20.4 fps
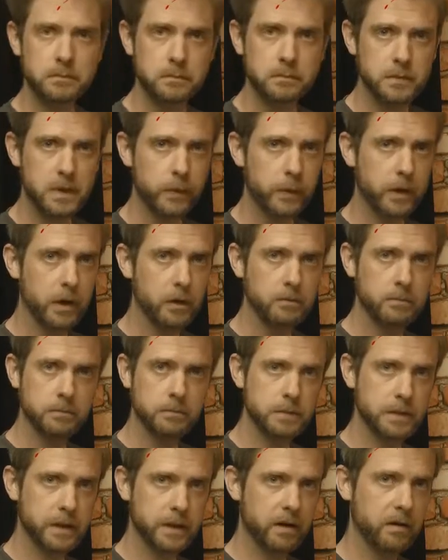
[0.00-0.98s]
There we go,
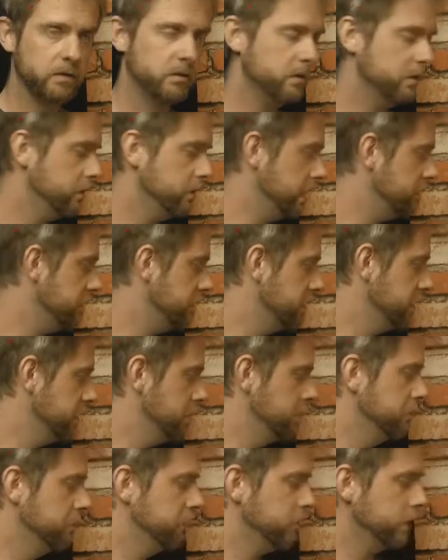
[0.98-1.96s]
in case you haven't seen
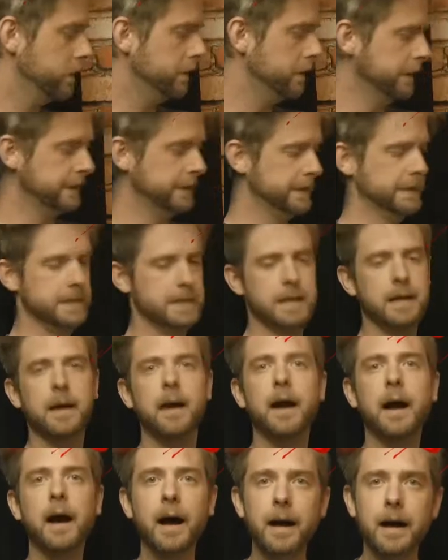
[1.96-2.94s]
it before.
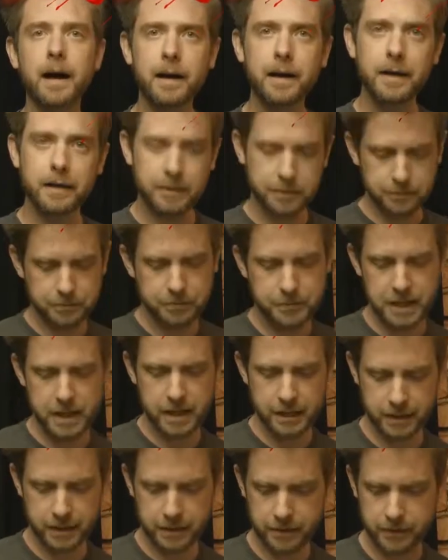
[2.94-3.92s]
But
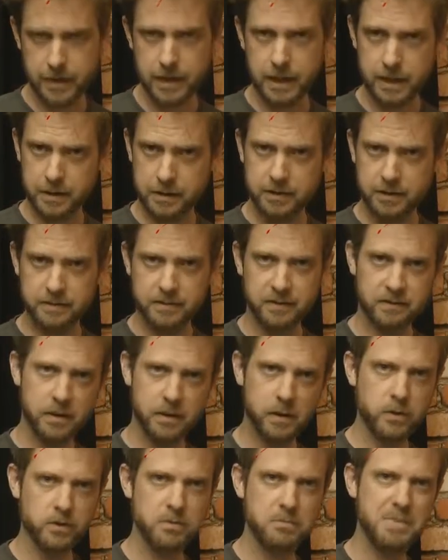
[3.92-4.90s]
yeah, this is
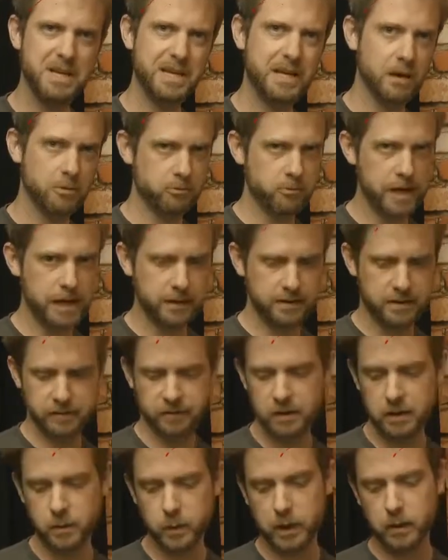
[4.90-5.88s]
going to be a
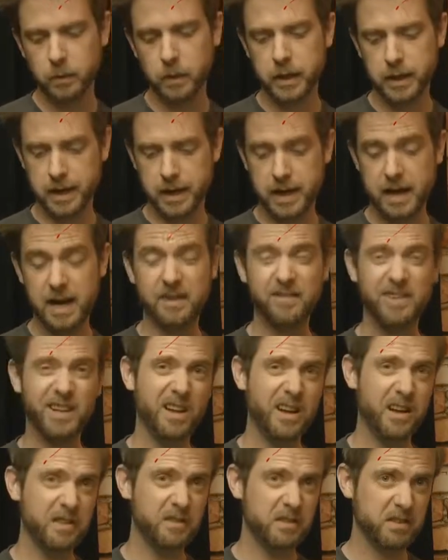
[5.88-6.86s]
relatively quick one. I have a
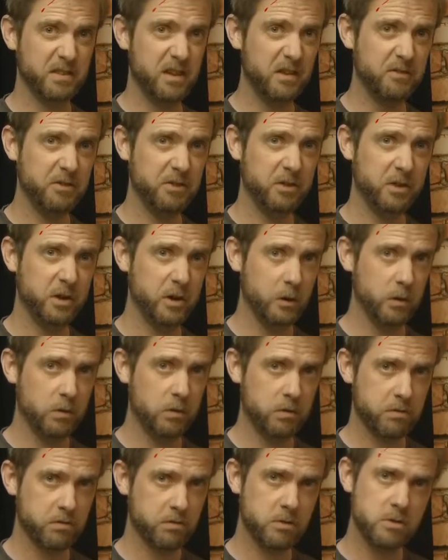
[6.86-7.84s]
lot of stuff to go
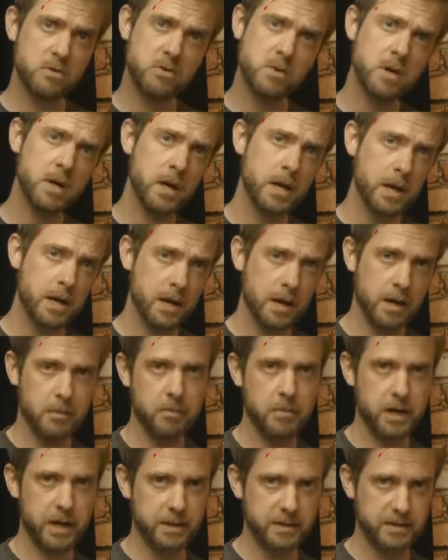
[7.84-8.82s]
through,
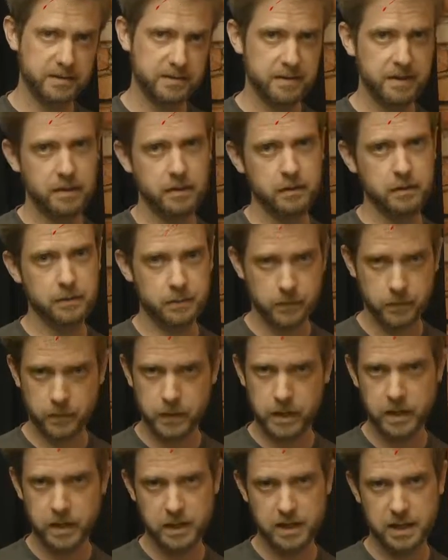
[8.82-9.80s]
but it's still,
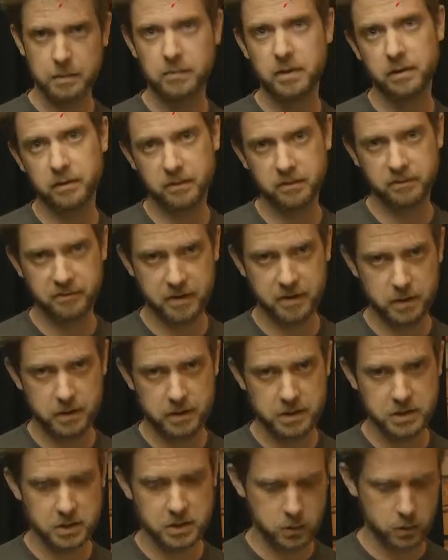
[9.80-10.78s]
we're going to keep this
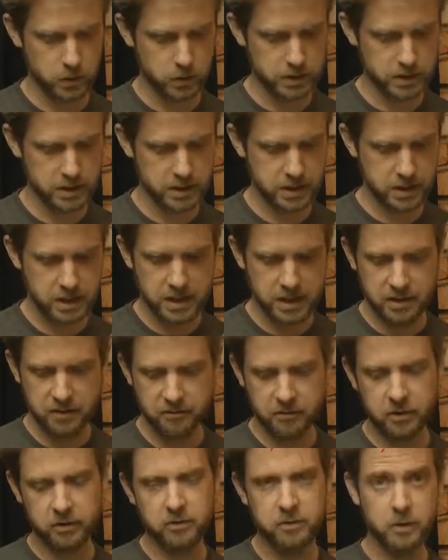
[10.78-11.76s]
fairly short.
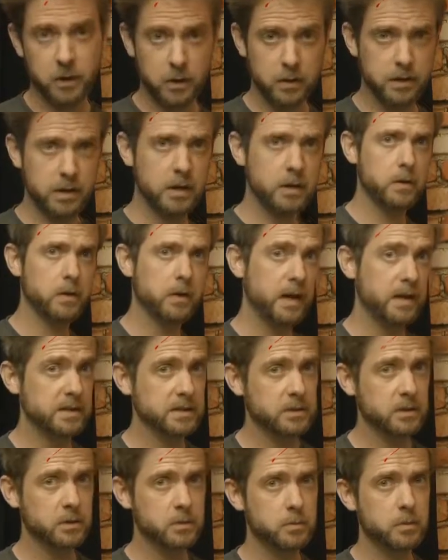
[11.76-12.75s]
First of all,
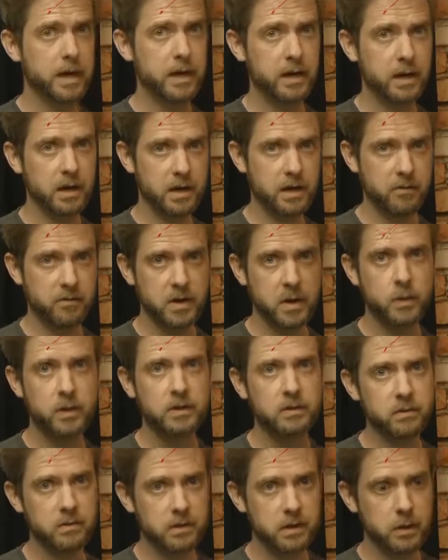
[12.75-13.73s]
as you might have
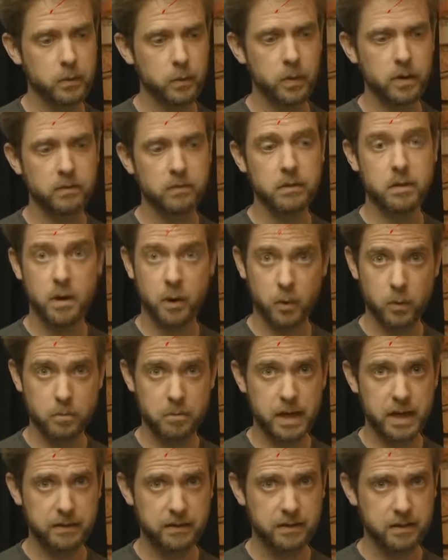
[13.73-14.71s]
noticed, there was no
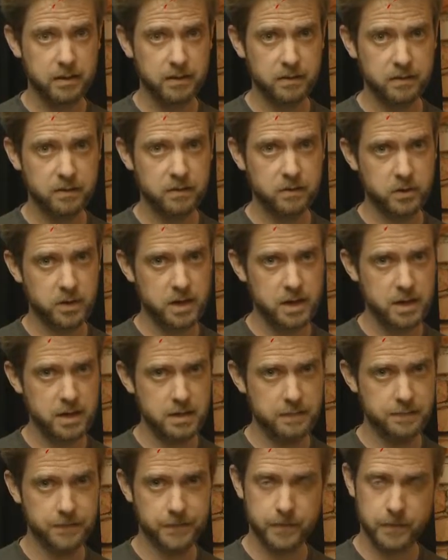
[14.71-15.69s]
maintenance
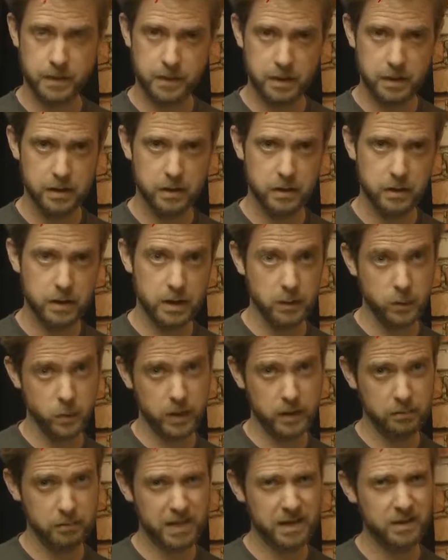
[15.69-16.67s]
today. There
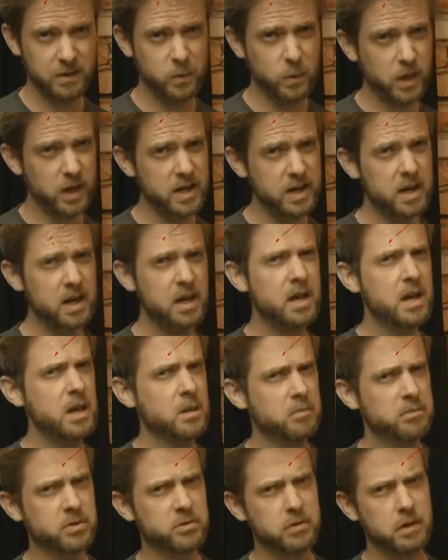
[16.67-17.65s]
will be one,
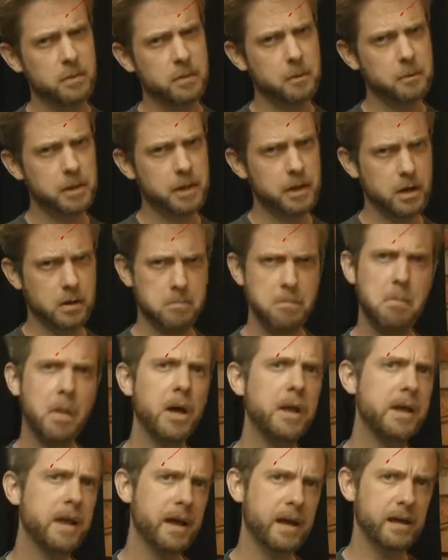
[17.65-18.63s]
probably on
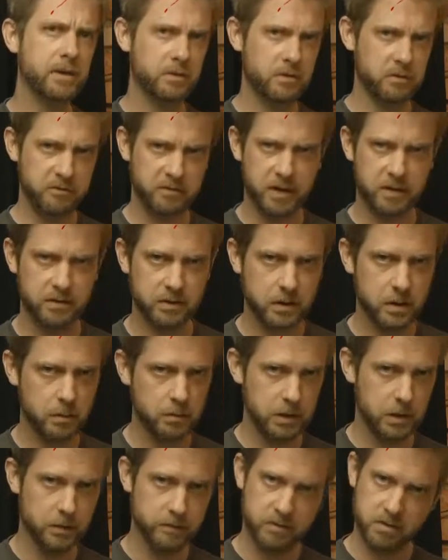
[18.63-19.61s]
Monday, to fix a
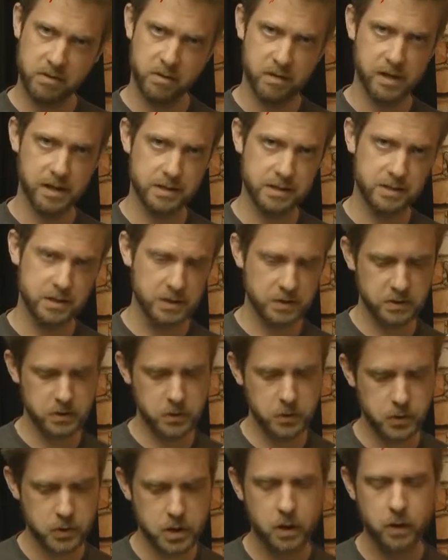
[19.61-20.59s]
couple of things, just so
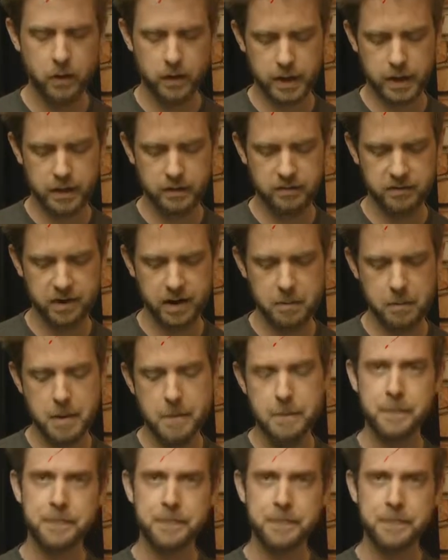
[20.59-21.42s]
you know ahead of time.